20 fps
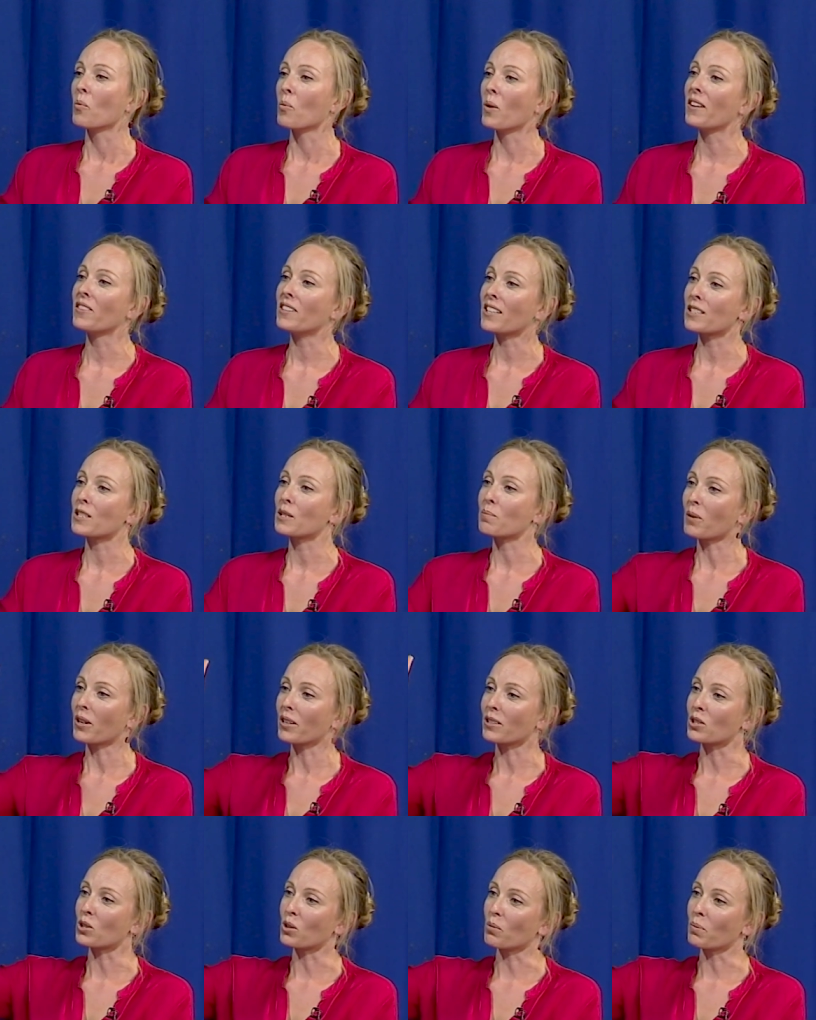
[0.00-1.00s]
when that
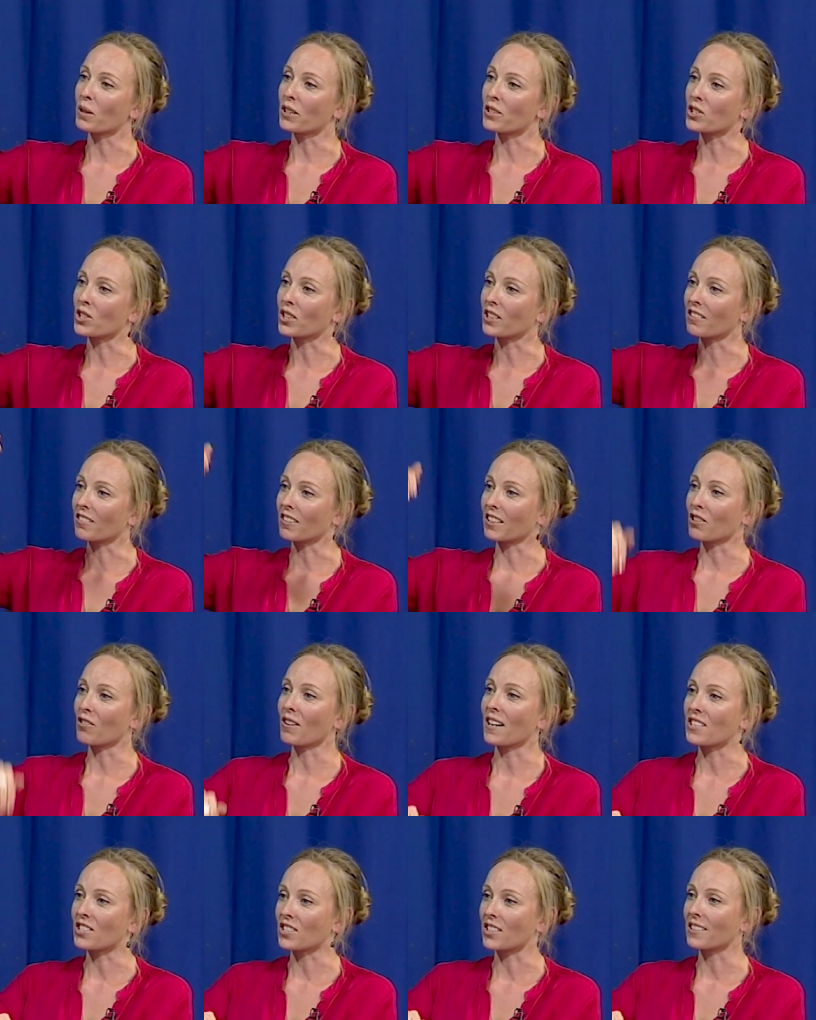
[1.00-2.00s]
spikes your blood sugar and
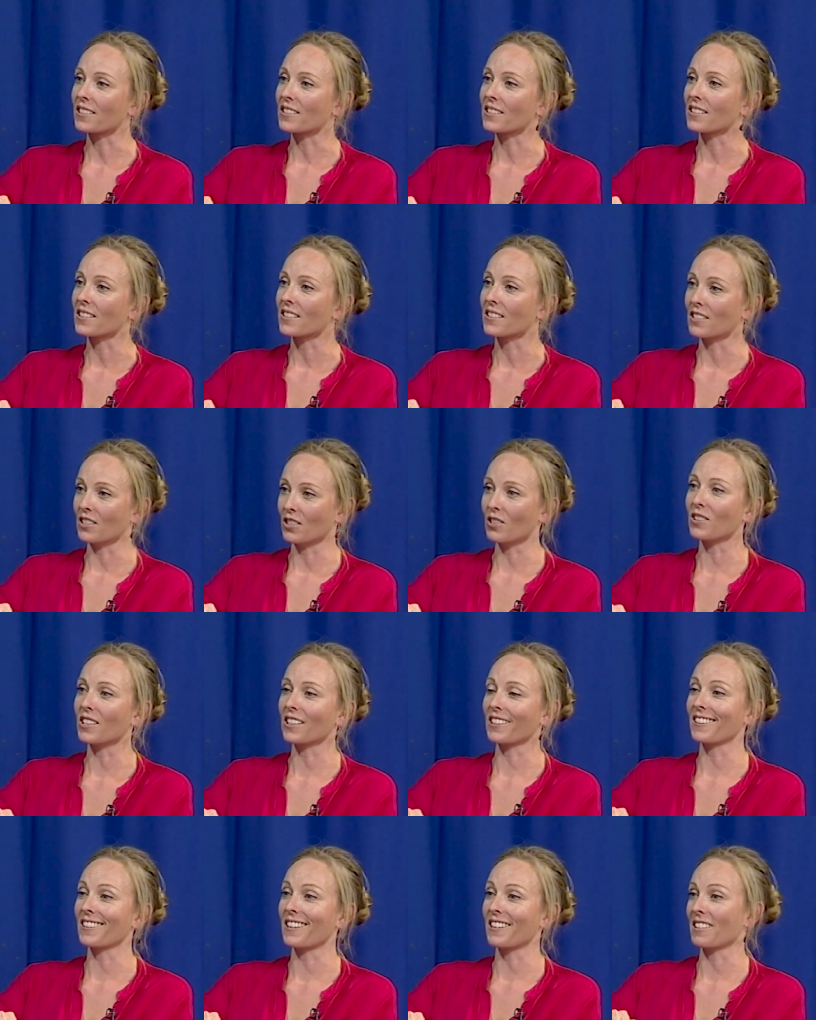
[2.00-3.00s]
crashes, you
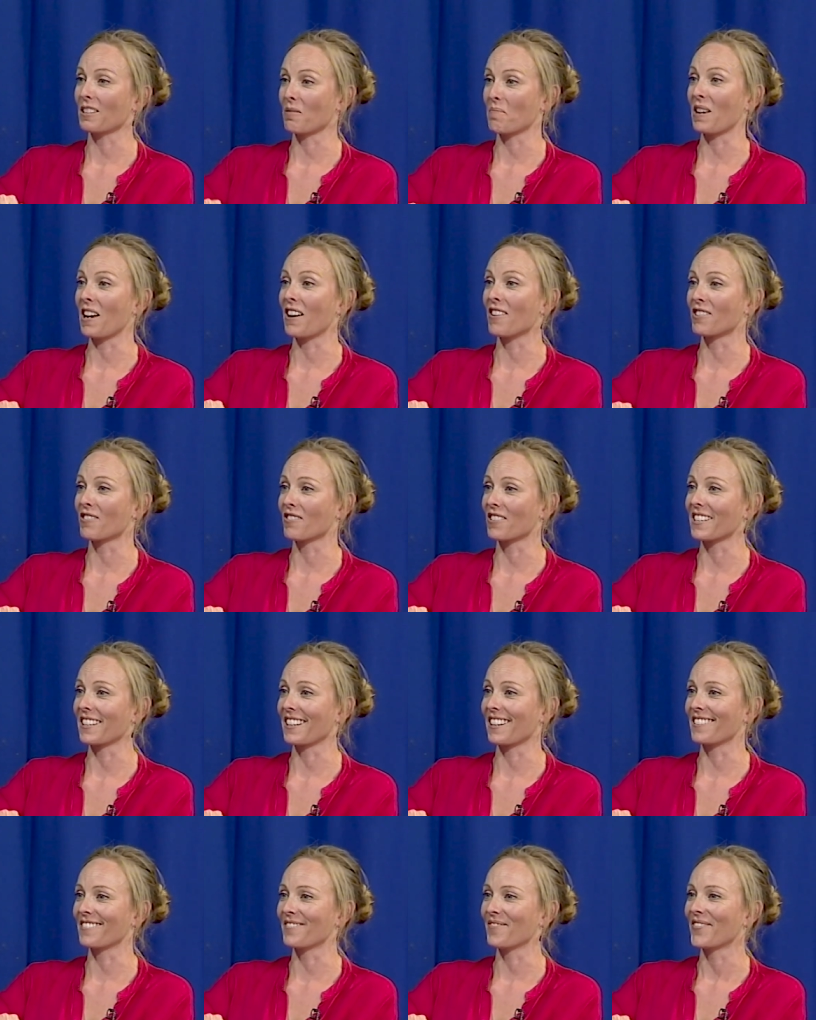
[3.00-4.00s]
then can be hungry
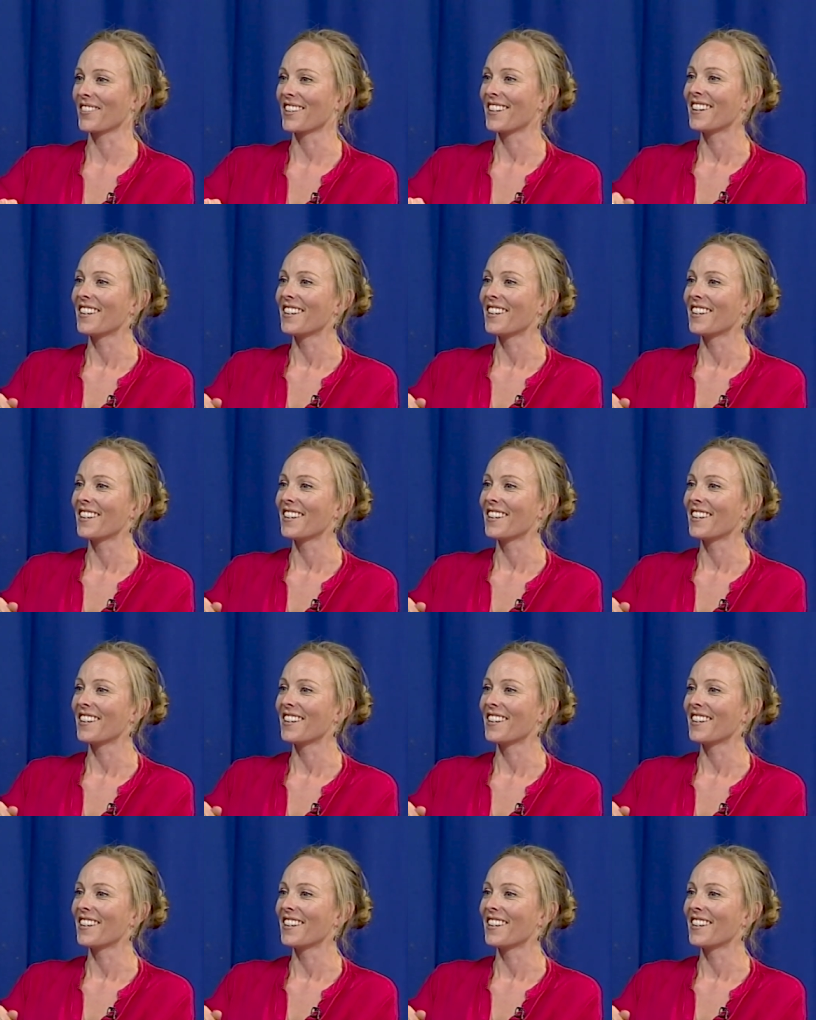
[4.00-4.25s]
again.